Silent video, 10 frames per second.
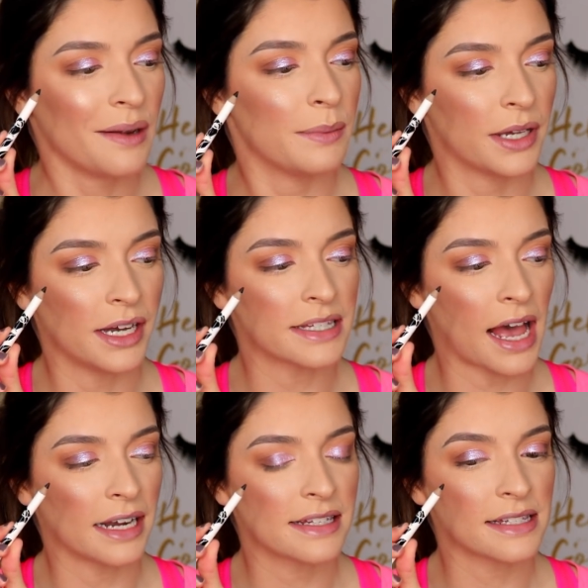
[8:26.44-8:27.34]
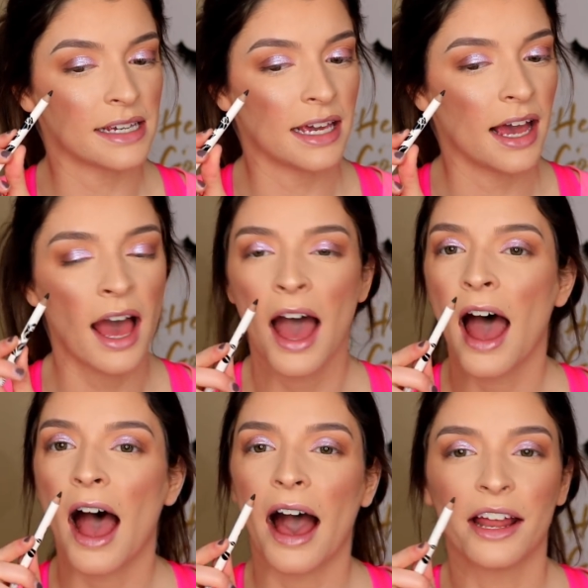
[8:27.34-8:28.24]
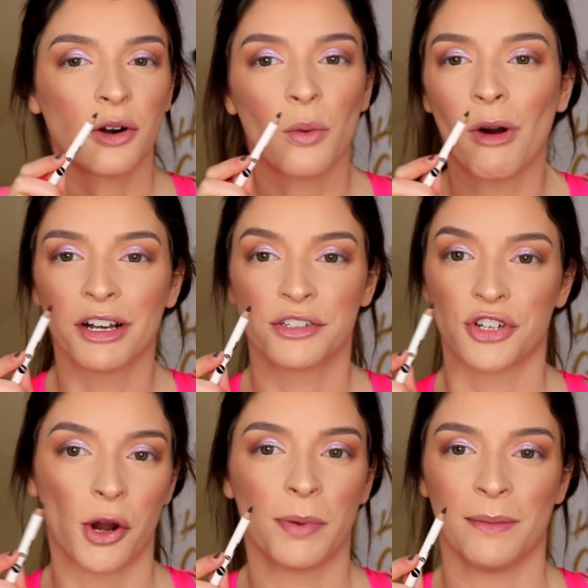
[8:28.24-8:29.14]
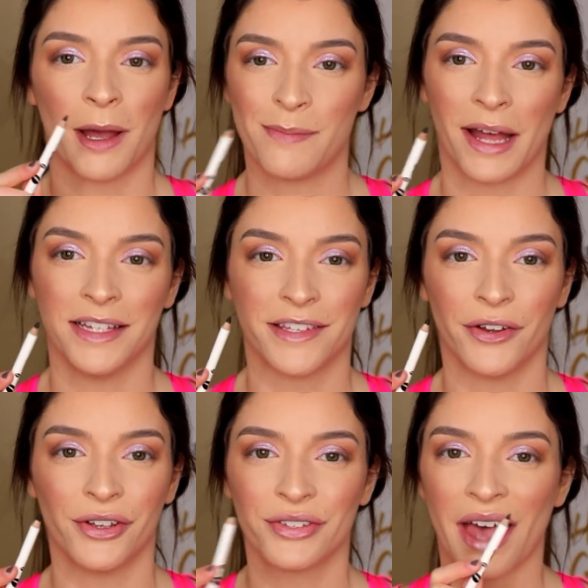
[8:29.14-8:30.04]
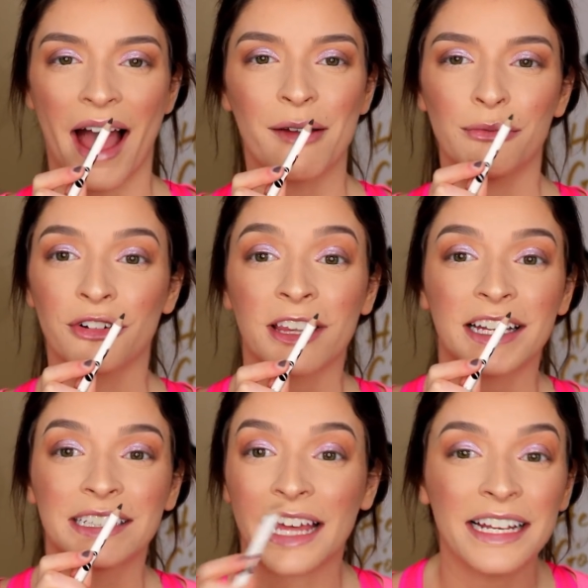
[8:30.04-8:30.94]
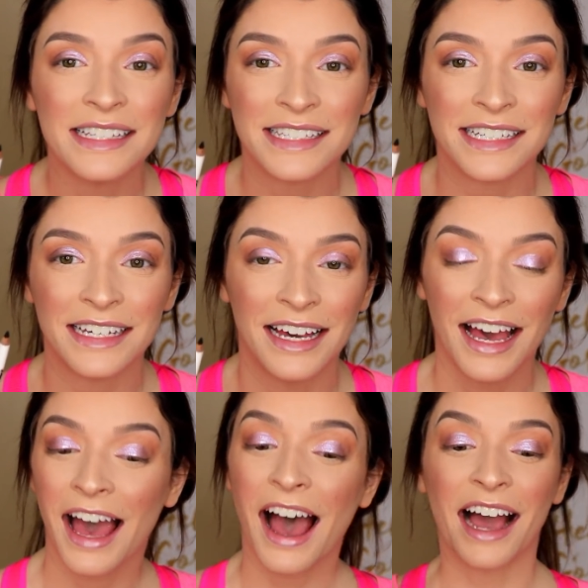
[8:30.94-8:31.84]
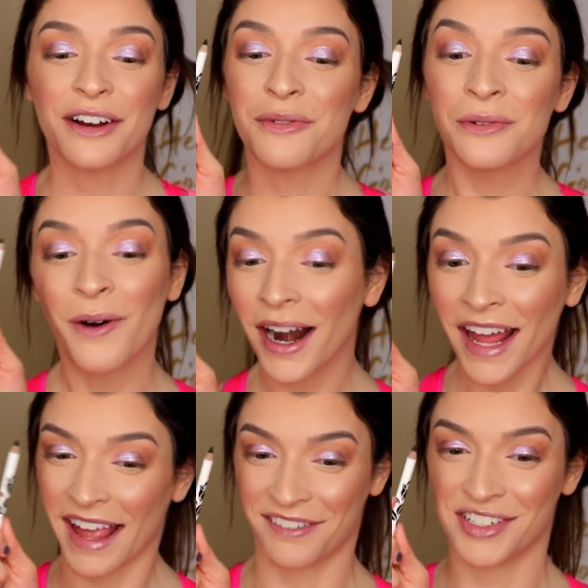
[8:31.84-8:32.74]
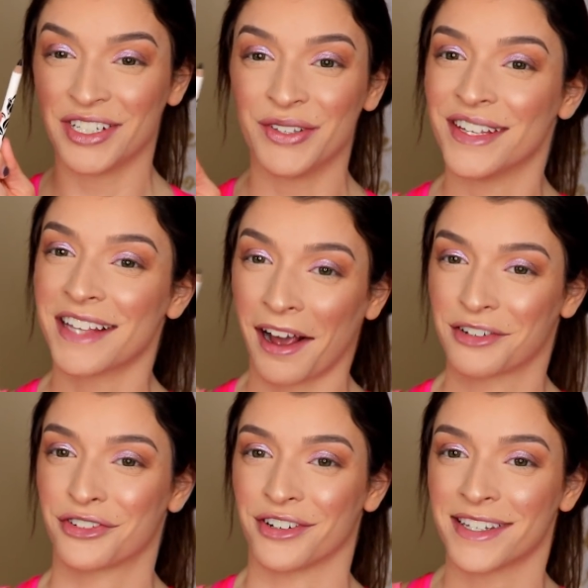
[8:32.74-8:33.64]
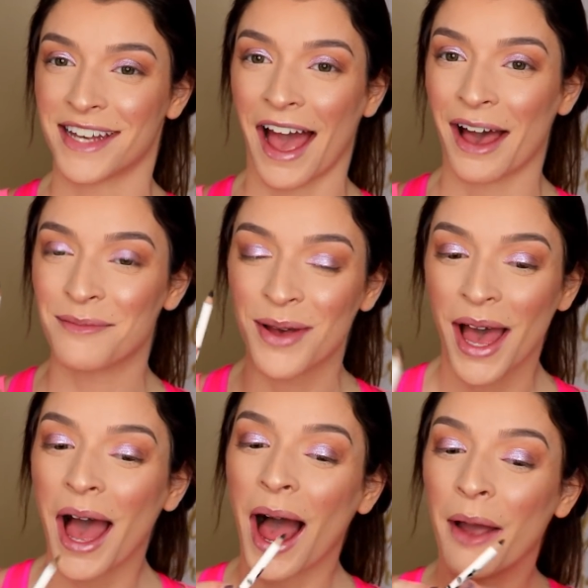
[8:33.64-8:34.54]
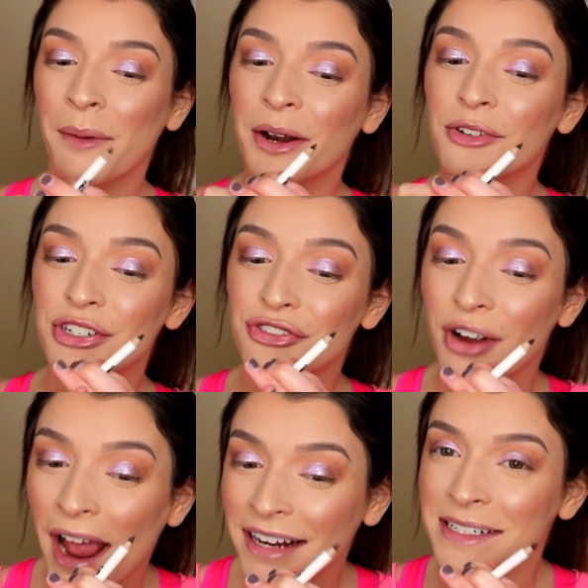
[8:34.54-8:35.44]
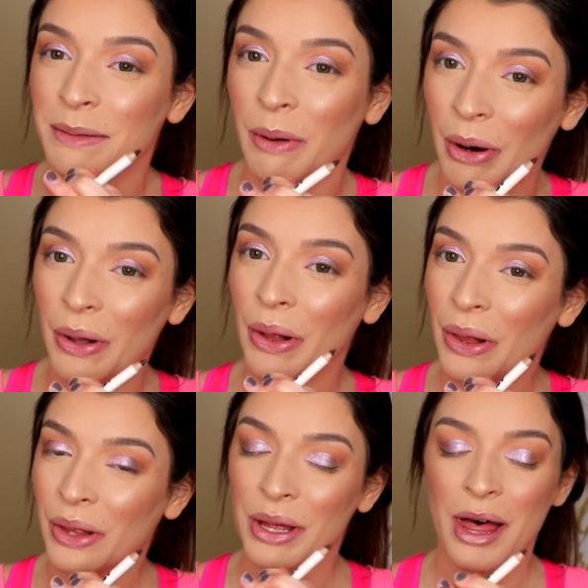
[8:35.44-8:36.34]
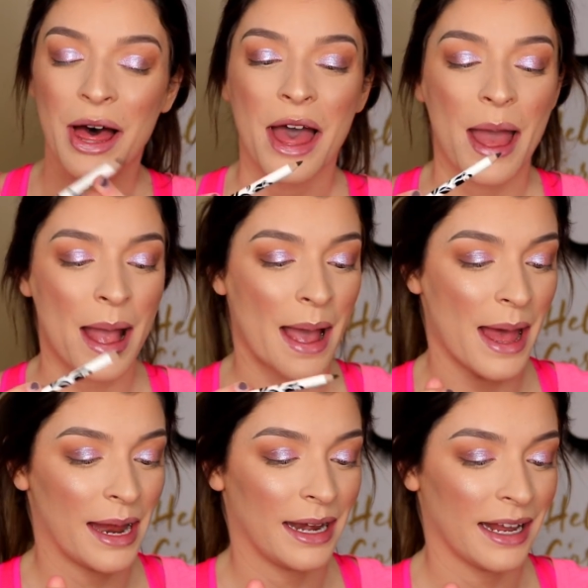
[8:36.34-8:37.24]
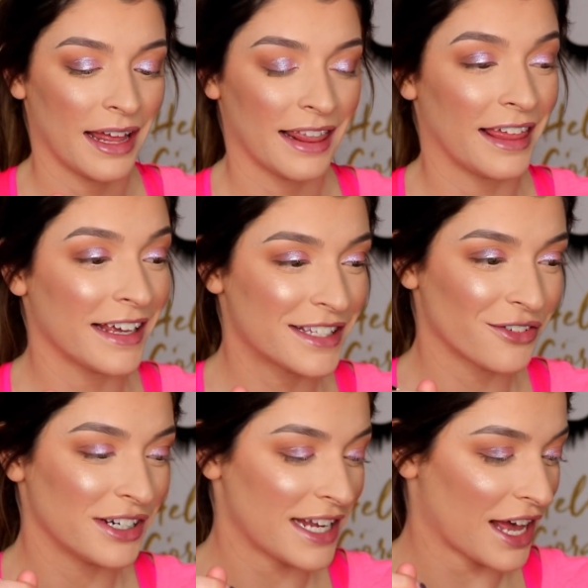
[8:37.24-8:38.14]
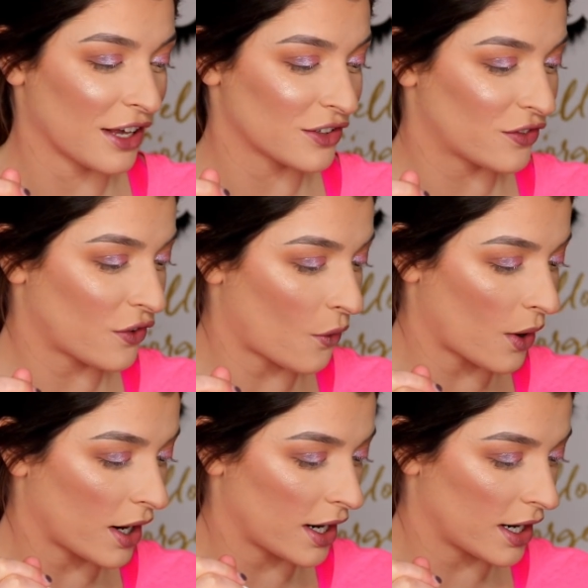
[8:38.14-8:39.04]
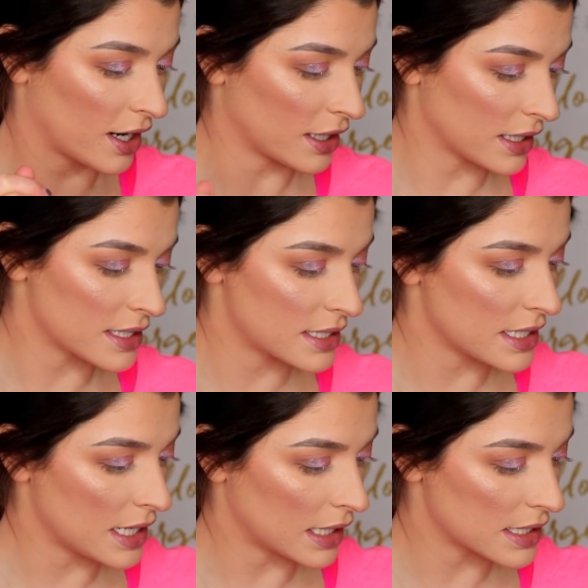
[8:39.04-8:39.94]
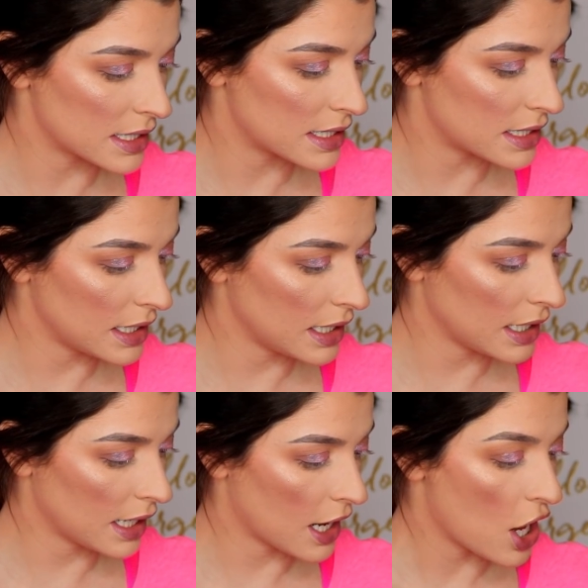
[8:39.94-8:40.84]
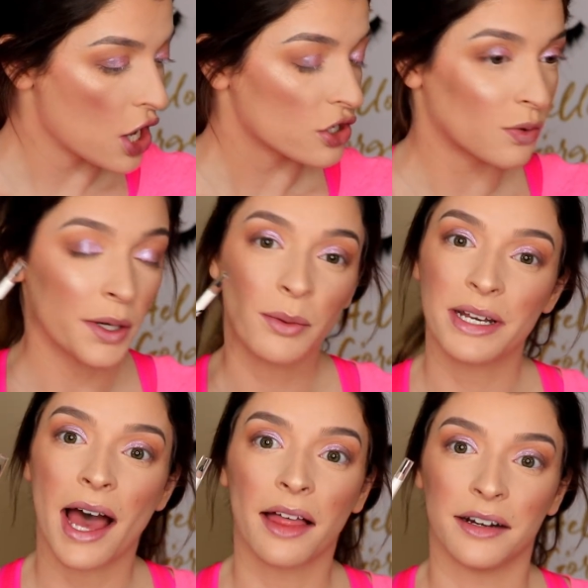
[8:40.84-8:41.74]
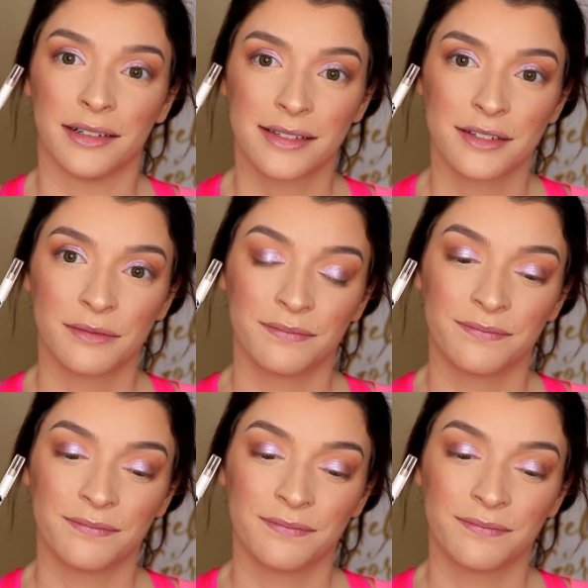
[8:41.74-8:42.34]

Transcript: because honestly, I don't want to sharpen my pencils. I'm really lazy. I don't want to have to do this extra step. I want a retractable. And this retails for, let's see, $21.